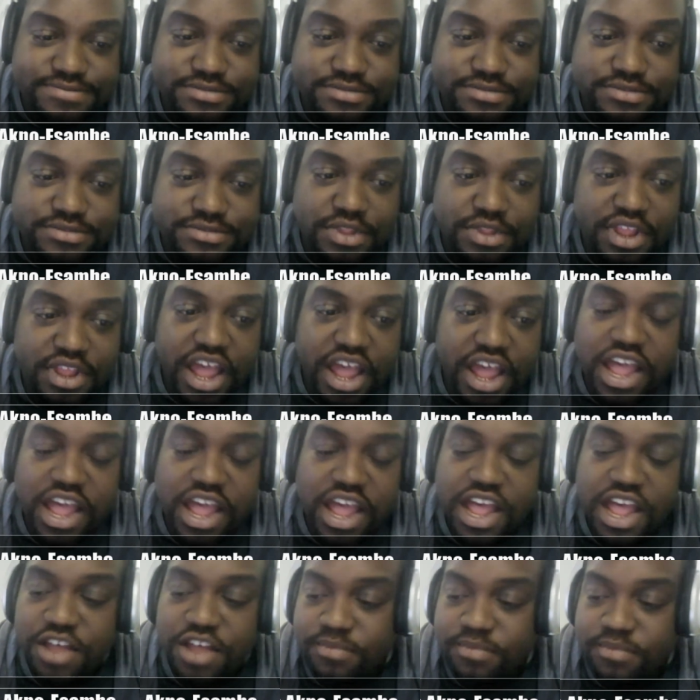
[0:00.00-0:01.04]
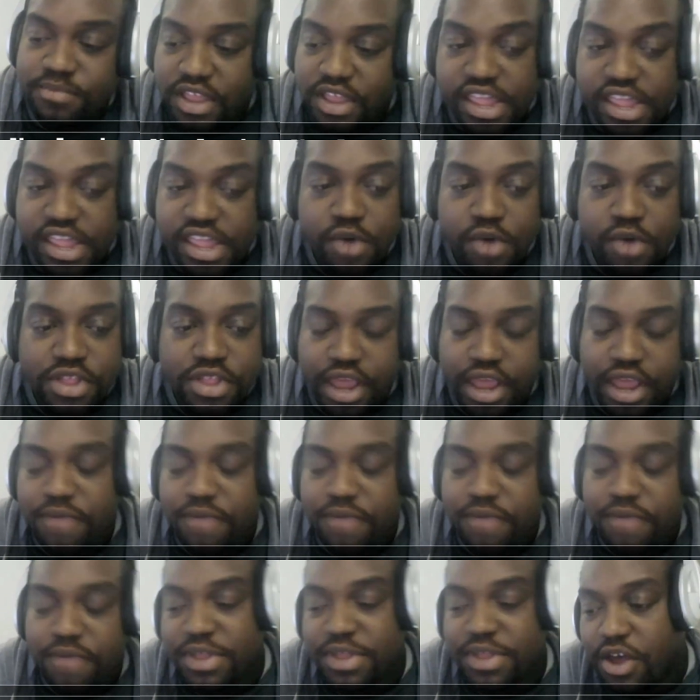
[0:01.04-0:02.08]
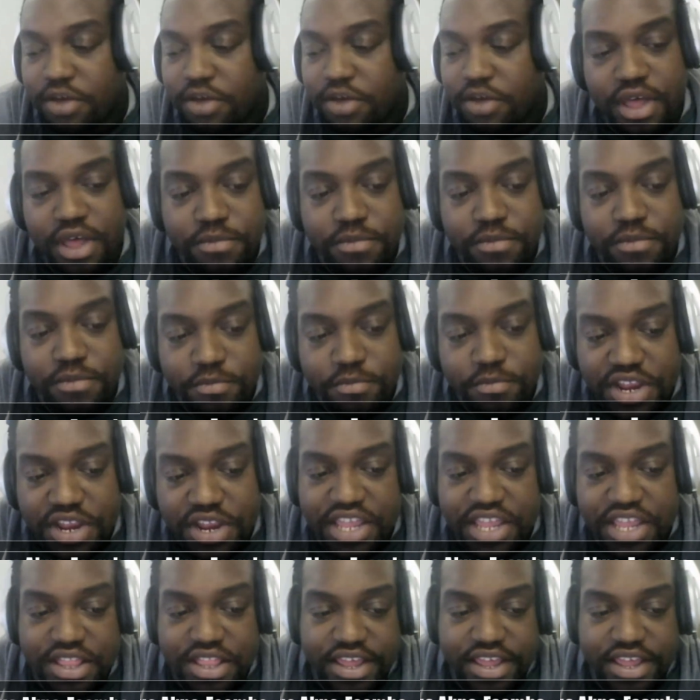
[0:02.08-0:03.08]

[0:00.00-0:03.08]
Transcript: Um. Yeah. Well, I mean, no. I'm. I'm a pretty like.